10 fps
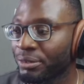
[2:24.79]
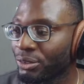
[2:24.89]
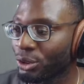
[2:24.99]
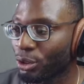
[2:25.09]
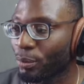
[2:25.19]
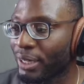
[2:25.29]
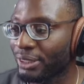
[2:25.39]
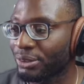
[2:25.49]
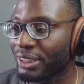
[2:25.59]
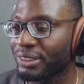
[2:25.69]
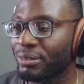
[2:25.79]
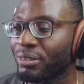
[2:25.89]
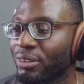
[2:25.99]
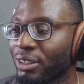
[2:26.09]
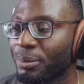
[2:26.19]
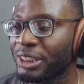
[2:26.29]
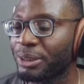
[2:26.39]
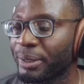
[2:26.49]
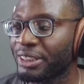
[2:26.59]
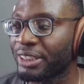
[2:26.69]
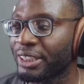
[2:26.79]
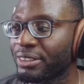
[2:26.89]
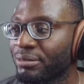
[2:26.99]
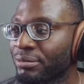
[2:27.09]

So you go back to that Updates page again.